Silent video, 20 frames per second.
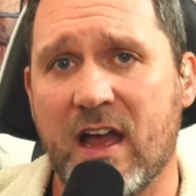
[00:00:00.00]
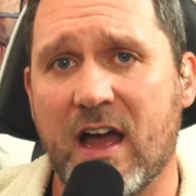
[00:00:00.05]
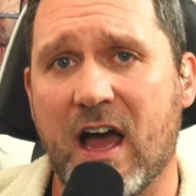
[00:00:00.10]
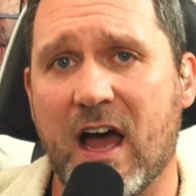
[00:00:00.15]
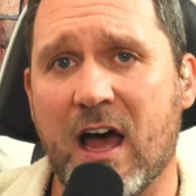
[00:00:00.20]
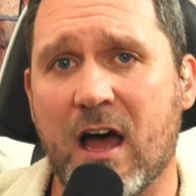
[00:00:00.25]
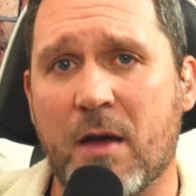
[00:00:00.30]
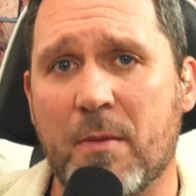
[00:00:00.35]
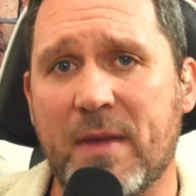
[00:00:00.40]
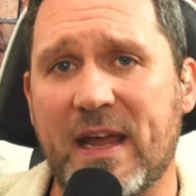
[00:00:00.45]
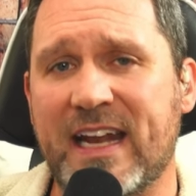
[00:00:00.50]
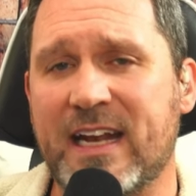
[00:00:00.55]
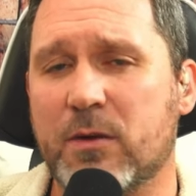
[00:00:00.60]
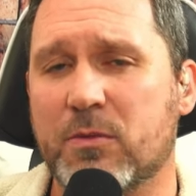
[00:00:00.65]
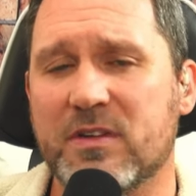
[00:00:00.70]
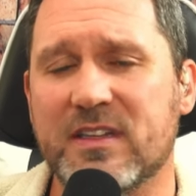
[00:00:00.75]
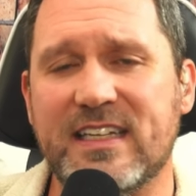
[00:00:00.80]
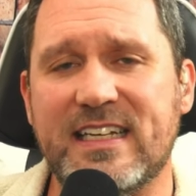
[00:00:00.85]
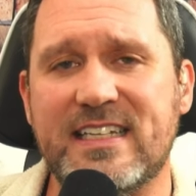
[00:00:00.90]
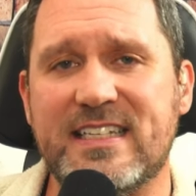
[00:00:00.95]
And it
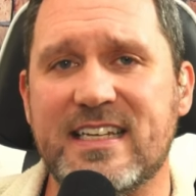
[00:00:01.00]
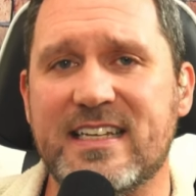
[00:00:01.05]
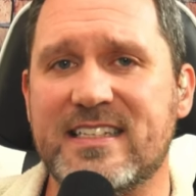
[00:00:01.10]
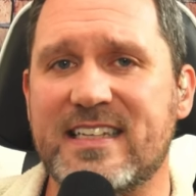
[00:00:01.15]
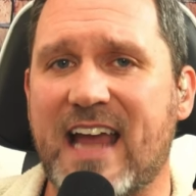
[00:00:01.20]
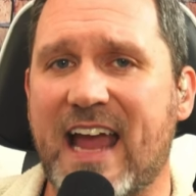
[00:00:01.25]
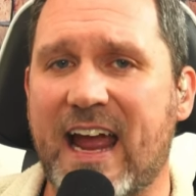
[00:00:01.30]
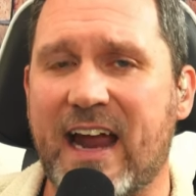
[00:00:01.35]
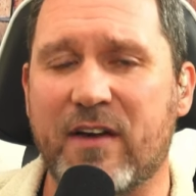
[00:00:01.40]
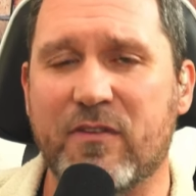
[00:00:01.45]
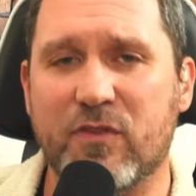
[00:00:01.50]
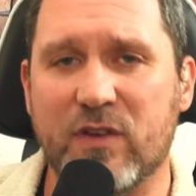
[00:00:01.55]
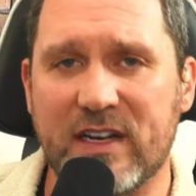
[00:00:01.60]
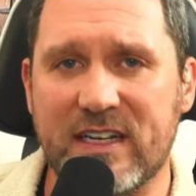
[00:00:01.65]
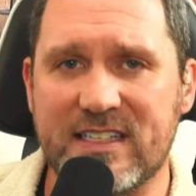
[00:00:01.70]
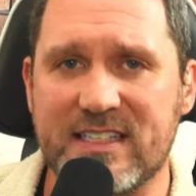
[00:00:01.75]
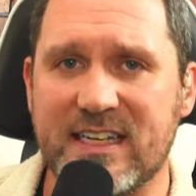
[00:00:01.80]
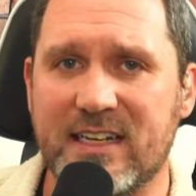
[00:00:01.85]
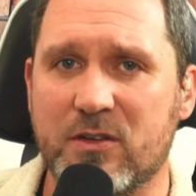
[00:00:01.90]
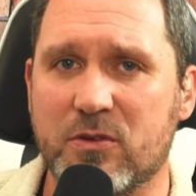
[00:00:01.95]
releases
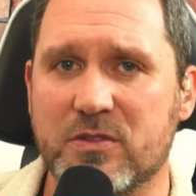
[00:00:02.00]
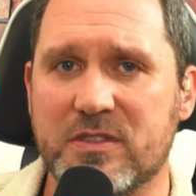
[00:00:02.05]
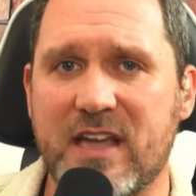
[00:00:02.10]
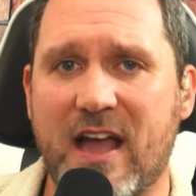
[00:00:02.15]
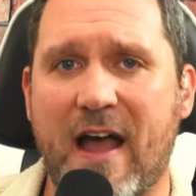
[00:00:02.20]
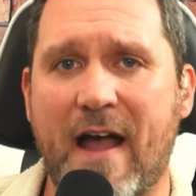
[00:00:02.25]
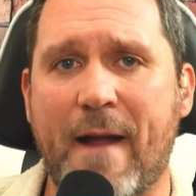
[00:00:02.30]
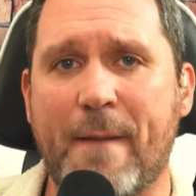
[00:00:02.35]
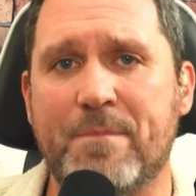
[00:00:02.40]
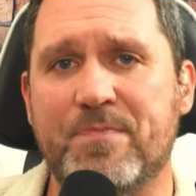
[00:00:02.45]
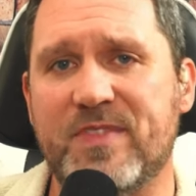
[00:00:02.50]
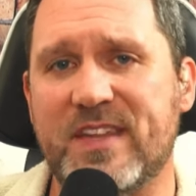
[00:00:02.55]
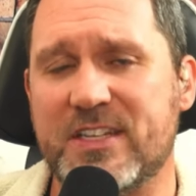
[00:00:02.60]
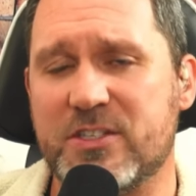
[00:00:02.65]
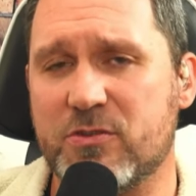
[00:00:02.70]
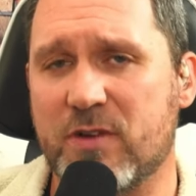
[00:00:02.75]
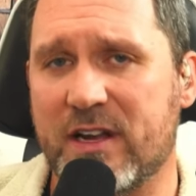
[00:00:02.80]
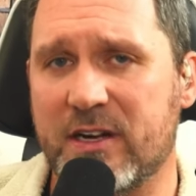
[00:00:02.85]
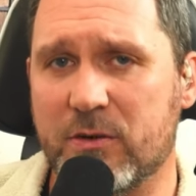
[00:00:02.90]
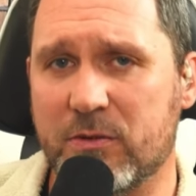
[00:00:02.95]
every single time it's
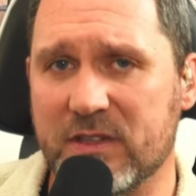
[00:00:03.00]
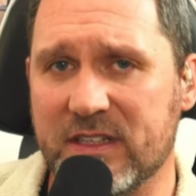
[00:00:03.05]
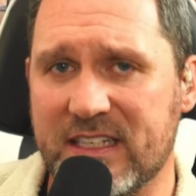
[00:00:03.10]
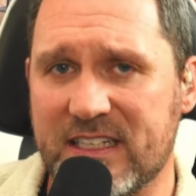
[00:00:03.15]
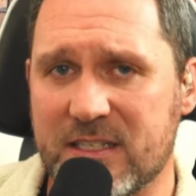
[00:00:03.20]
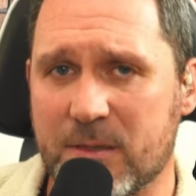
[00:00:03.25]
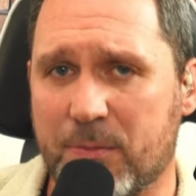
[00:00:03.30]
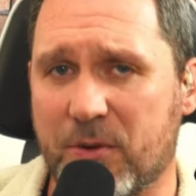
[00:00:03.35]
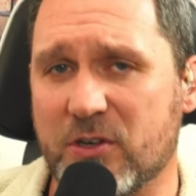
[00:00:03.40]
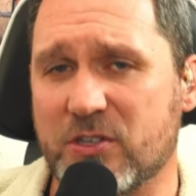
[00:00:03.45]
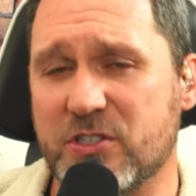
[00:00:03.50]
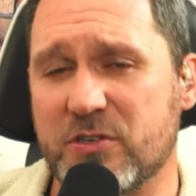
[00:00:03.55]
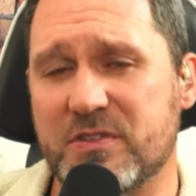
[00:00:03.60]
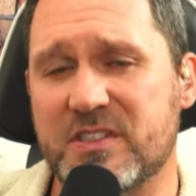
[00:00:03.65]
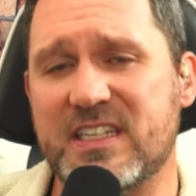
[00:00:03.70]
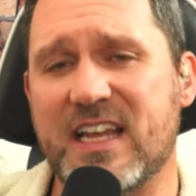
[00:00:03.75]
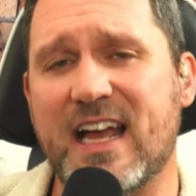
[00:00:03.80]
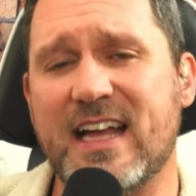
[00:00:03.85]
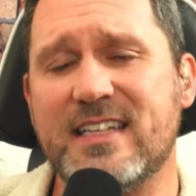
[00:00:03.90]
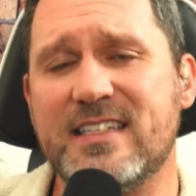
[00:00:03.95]
trying to release the person who
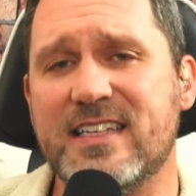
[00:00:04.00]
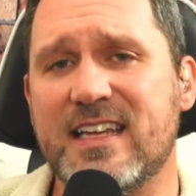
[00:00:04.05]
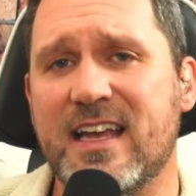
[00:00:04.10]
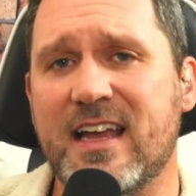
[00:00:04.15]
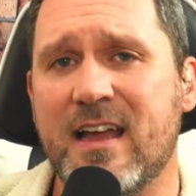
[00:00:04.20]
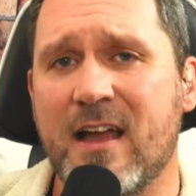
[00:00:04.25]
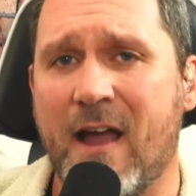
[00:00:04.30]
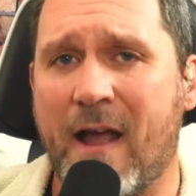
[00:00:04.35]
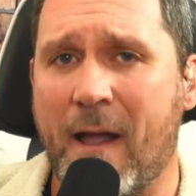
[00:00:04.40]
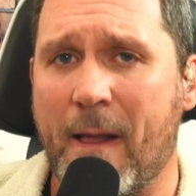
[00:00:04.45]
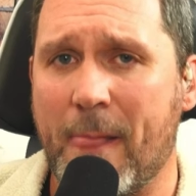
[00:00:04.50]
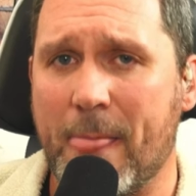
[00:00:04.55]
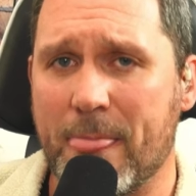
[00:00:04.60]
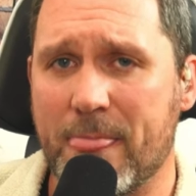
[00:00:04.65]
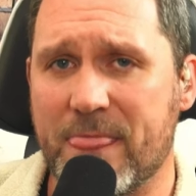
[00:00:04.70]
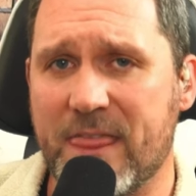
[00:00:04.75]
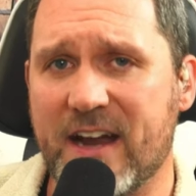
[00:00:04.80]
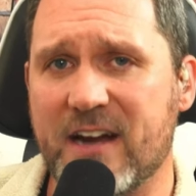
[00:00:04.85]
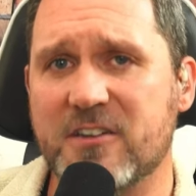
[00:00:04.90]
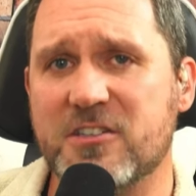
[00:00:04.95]
signs it,
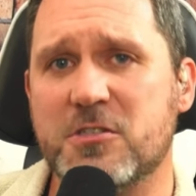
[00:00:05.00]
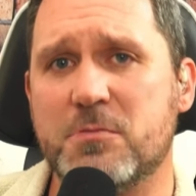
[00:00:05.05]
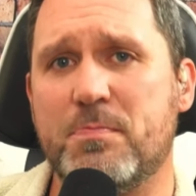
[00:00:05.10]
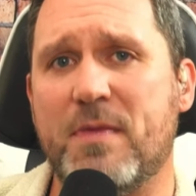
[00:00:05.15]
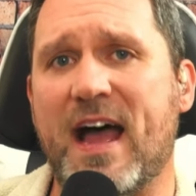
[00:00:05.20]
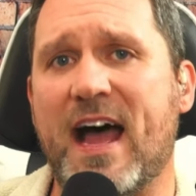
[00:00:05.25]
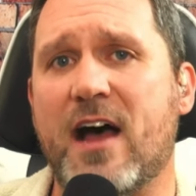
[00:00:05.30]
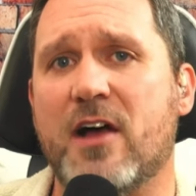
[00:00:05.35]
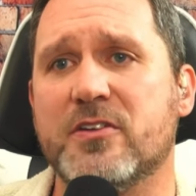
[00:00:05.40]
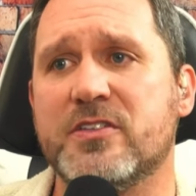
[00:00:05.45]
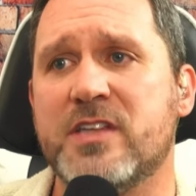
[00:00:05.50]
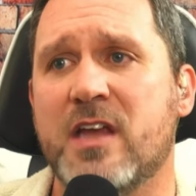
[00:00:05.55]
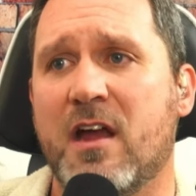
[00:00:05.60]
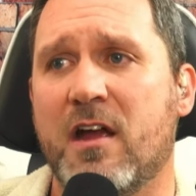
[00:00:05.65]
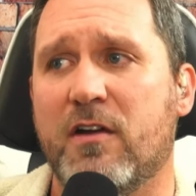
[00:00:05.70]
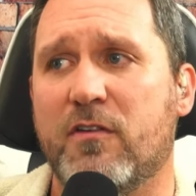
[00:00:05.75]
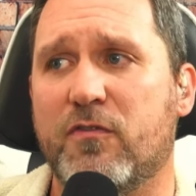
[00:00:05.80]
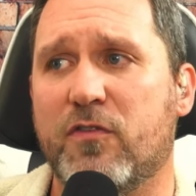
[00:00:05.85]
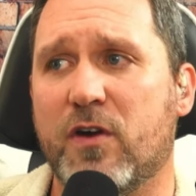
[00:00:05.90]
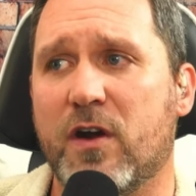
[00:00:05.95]
their spouse,
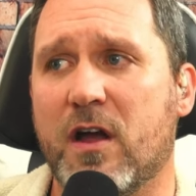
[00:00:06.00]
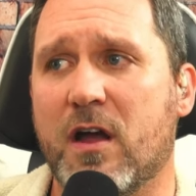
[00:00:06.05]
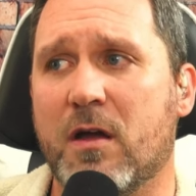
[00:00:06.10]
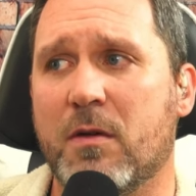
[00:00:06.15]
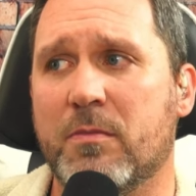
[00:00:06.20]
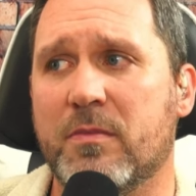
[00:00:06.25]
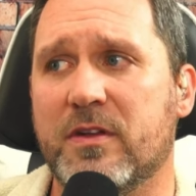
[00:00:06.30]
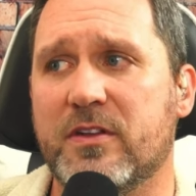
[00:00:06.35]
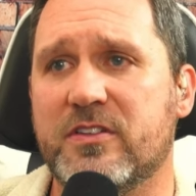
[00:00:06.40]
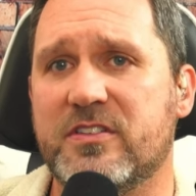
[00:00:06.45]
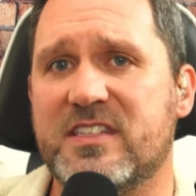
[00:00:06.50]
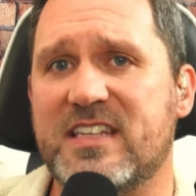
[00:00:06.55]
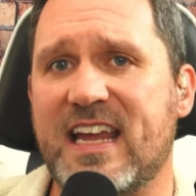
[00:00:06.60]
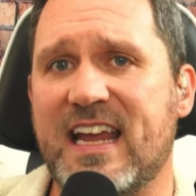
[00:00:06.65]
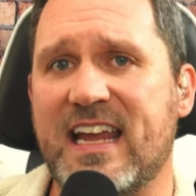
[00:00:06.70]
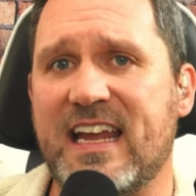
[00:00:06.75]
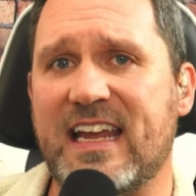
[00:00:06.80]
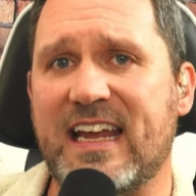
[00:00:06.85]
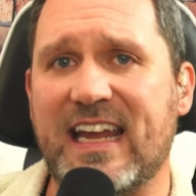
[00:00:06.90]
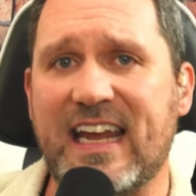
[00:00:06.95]
from
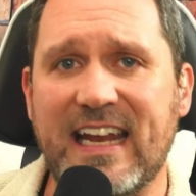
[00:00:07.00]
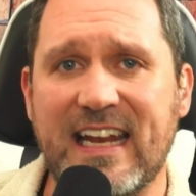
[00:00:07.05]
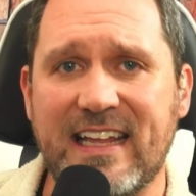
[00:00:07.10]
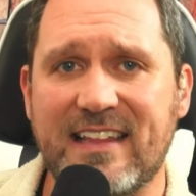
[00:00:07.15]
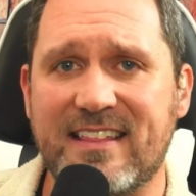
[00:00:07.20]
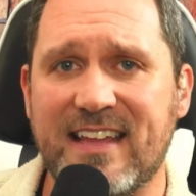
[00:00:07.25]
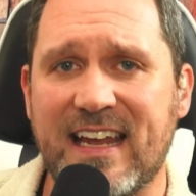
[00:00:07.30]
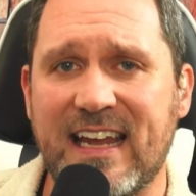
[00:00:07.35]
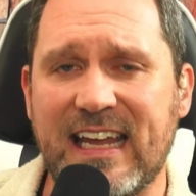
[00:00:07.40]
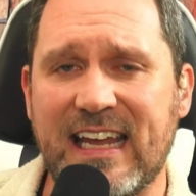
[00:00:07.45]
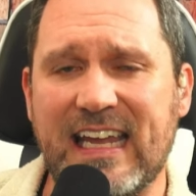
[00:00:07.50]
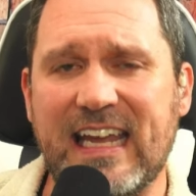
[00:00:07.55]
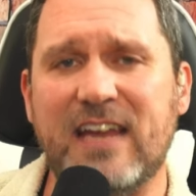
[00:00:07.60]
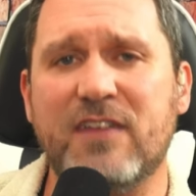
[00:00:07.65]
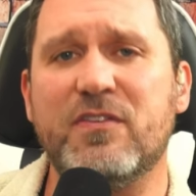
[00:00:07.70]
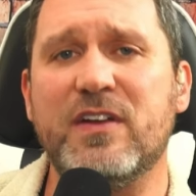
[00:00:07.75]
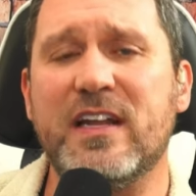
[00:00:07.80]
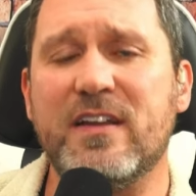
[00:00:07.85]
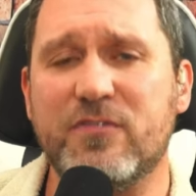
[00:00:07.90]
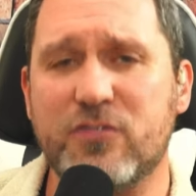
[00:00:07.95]
saying anything,
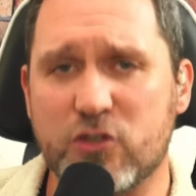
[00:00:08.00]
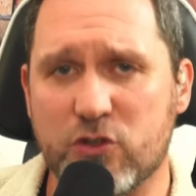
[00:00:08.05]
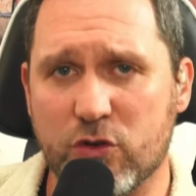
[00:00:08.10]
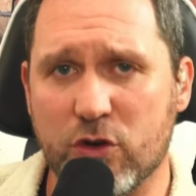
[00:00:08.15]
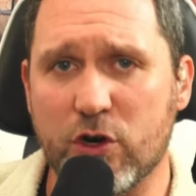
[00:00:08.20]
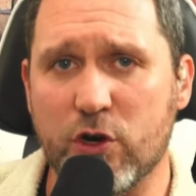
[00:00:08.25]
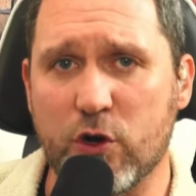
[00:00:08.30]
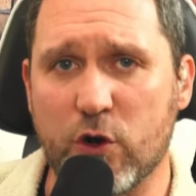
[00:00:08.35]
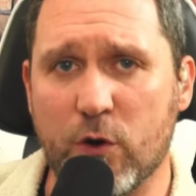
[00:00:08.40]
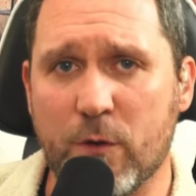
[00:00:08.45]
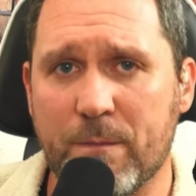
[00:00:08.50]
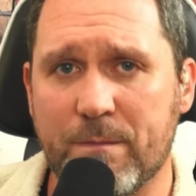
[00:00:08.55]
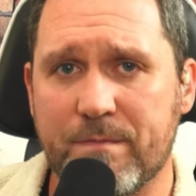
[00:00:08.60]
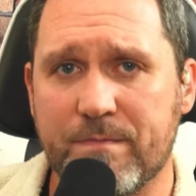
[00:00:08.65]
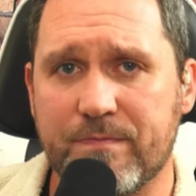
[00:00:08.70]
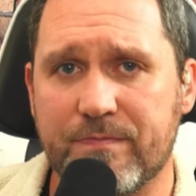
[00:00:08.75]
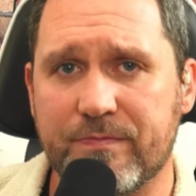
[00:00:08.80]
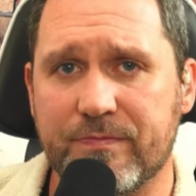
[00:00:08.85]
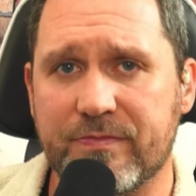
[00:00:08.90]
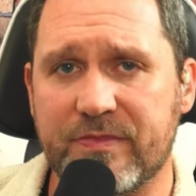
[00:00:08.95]
even if true,
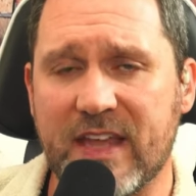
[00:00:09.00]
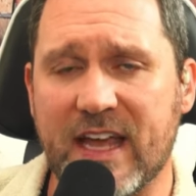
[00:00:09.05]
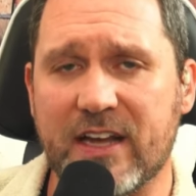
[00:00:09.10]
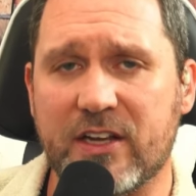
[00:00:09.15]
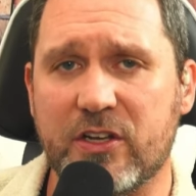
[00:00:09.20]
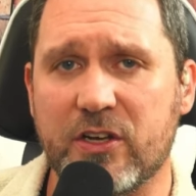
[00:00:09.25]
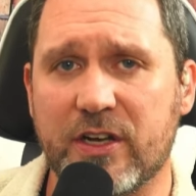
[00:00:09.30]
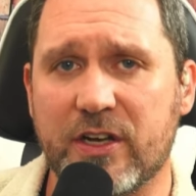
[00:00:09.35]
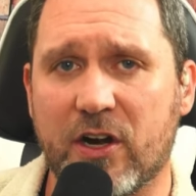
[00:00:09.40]
that could